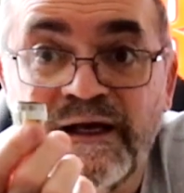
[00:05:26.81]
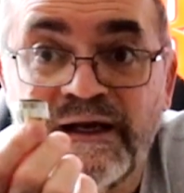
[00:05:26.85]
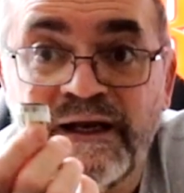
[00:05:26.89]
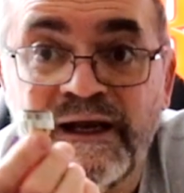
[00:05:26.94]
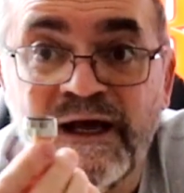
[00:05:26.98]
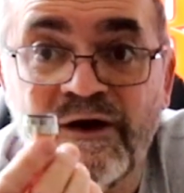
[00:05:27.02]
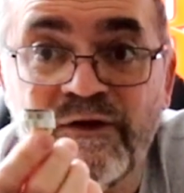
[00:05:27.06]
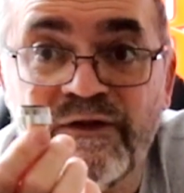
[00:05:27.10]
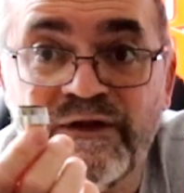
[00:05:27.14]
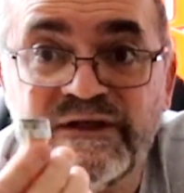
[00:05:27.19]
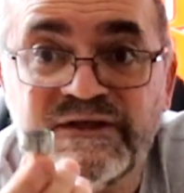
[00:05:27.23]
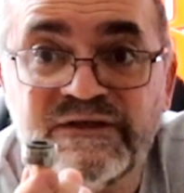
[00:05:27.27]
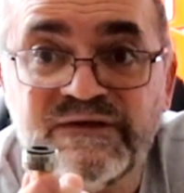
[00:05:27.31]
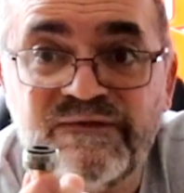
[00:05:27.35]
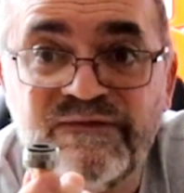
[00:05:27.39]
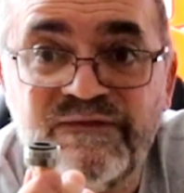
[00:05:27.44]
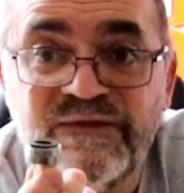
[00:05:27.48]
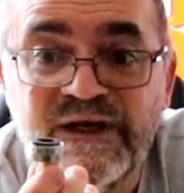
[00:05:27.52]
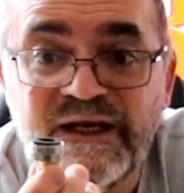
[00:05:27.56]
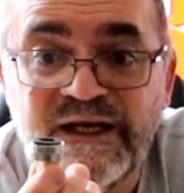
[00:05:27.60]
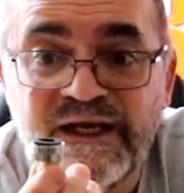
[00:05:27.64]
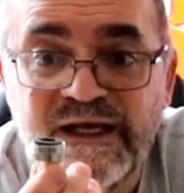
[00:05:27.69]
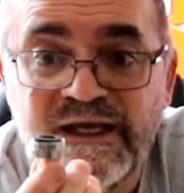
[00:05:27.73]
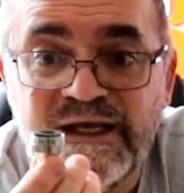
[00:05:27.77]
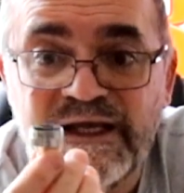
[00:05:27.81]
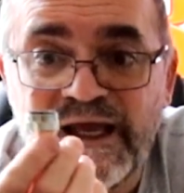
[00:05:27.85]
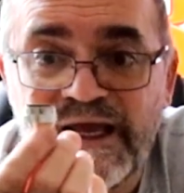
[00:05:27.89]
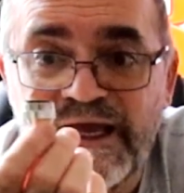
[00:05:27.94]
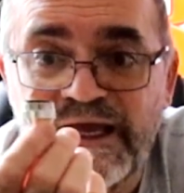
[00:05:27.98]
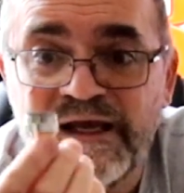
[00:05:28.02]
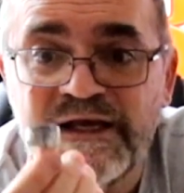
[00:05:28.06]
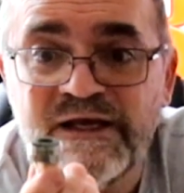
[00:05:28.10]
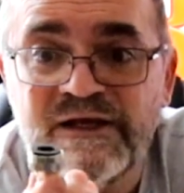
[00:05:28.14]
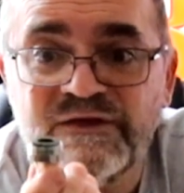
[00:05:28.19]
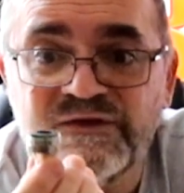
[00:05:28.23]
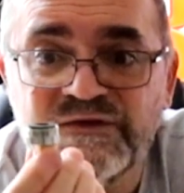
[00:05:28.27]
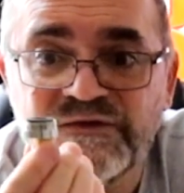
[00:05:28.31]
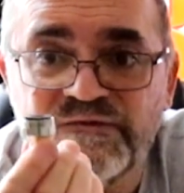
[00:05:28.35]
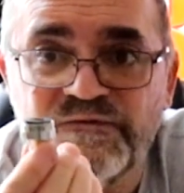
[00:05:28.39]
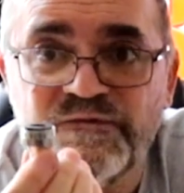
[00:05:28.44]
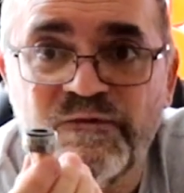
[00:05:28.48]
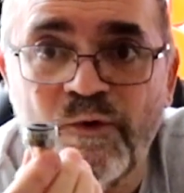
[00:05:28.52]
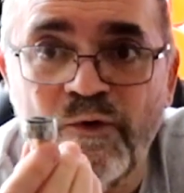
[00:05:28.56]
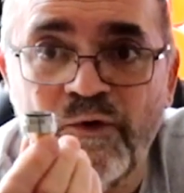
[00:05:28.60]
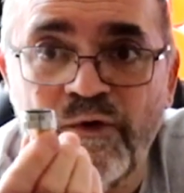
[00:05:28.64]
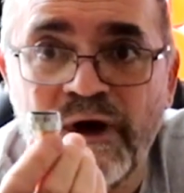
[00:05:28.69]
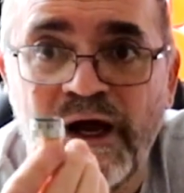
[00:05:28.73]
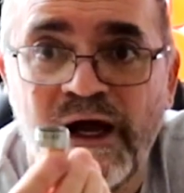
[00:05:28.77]
Now this fitting is
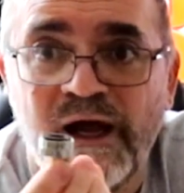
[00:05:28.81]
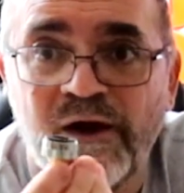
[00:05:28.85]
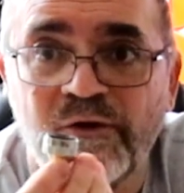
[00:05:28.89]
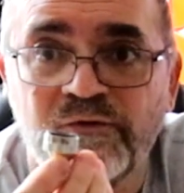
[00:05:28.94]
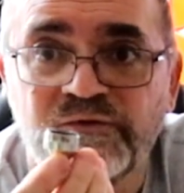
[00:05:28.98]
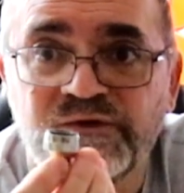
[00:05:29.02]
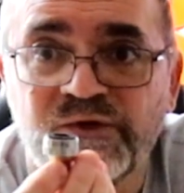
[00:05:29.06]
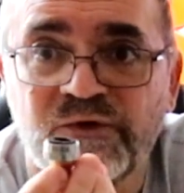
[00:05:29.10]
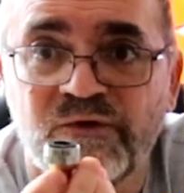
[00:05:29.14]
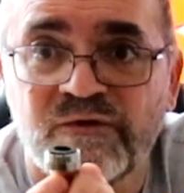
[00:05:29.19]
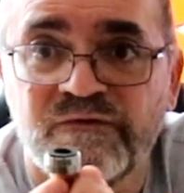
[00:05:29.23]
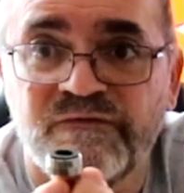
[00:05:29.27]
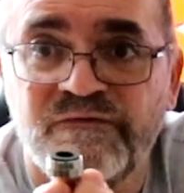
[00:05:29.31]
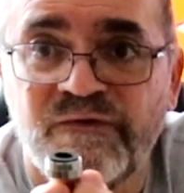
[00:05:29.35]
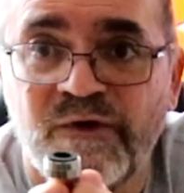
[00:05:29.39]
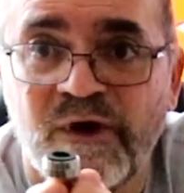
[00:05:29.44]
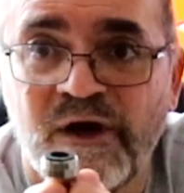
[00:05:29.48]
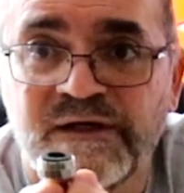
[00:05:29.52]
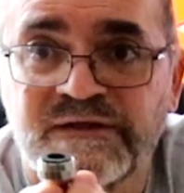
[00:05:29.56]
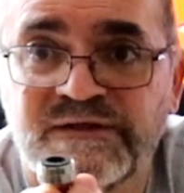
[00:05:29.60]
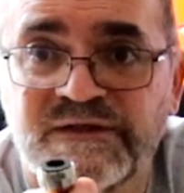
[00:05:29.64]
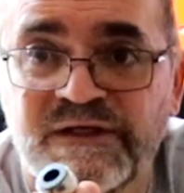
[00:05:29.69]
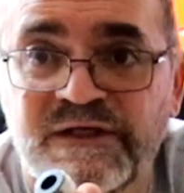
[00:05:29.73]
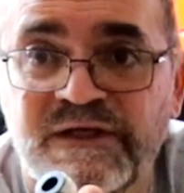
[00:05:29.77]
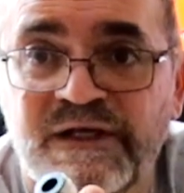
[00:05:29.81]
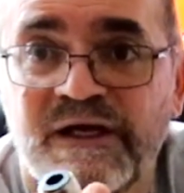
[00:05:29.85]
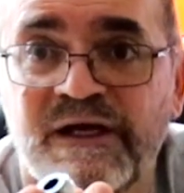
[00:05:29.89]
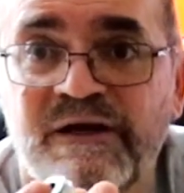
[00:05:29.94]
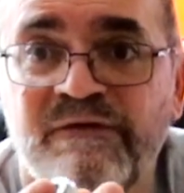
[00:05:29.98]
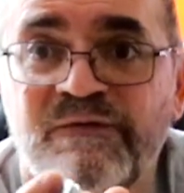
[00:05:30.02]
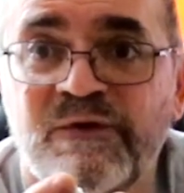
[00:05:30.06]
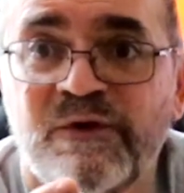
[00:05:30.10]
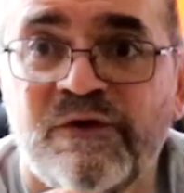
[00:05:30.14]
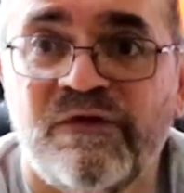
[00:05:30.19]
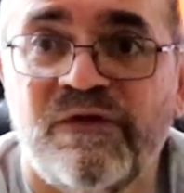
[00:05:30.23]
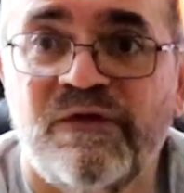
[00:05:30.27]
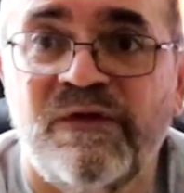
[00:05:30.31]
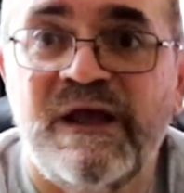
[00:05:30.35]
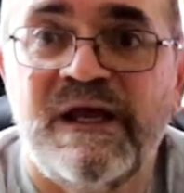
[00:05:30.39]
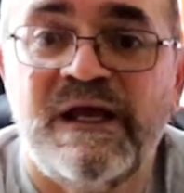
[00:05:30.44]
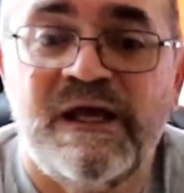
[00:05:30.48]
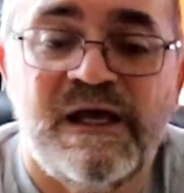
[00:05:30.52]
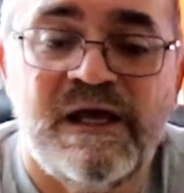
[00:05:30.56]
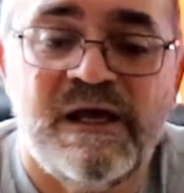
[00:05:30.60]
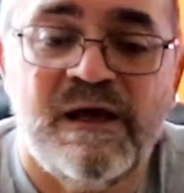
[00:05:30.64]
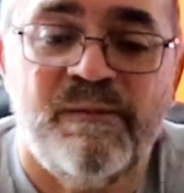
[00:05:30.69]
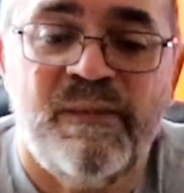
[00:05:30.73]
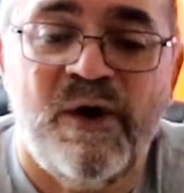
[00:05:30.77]
for a household faucet. If you're
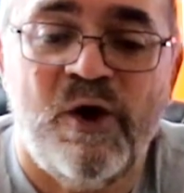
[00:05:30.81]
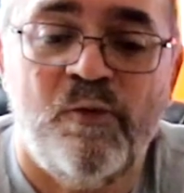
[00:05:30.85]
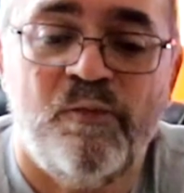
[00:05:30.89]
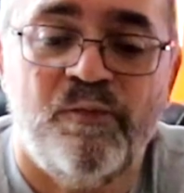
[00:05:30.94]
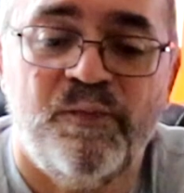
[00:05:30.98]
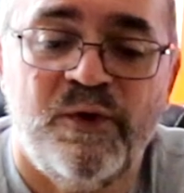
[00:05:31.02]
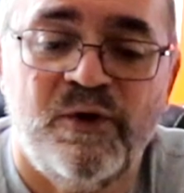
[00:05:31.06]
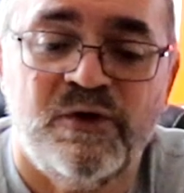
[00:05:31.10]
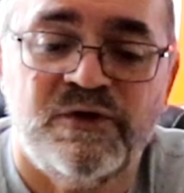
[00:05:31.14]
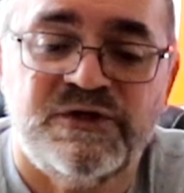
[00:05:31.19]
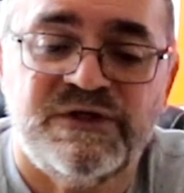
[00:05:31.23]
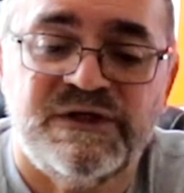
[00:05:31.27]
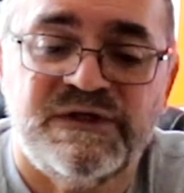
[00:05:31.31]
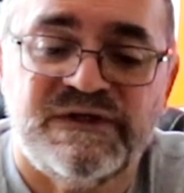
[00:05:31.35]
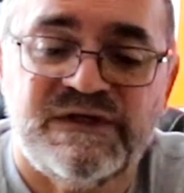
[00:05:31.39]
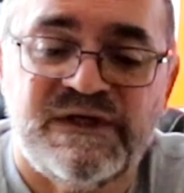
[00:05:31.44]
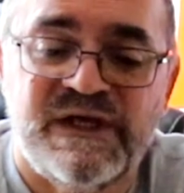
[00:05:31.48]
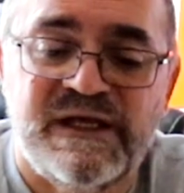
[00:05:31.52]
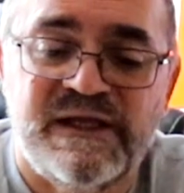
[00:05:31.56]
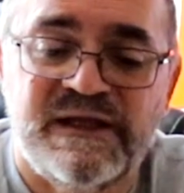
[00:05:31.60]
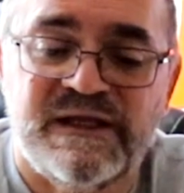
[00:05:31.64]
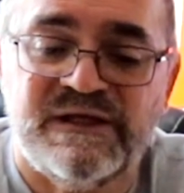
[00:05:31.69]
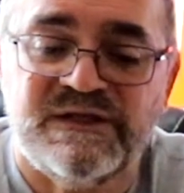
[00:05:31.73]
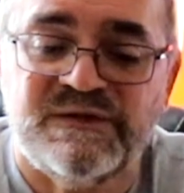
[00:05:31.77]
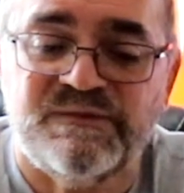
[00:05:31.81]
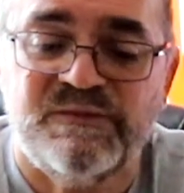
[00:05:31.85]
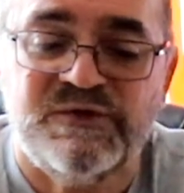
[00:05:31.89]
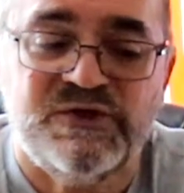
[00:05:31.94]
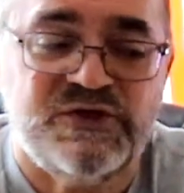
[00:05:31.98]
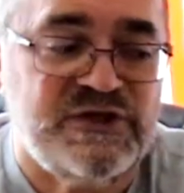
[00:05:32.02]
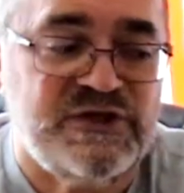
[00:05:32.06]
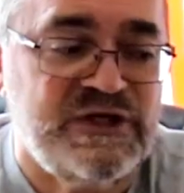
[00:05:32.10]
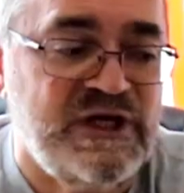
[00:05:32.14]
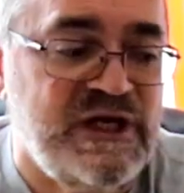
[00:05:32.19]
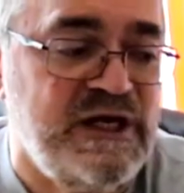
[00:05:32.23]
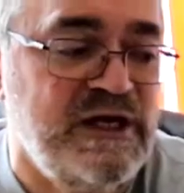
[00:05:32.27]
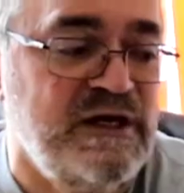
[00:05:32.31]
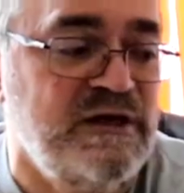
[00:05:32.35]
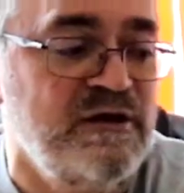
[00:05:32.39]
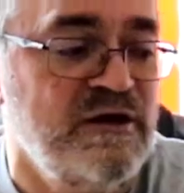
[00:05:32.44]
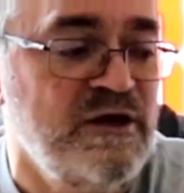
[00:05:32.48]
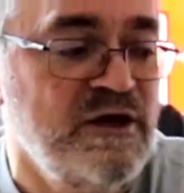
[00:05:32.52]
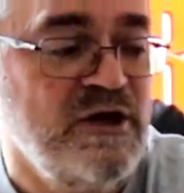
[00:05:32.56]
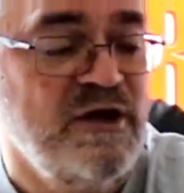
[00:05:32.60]
thinking about purchasing this machine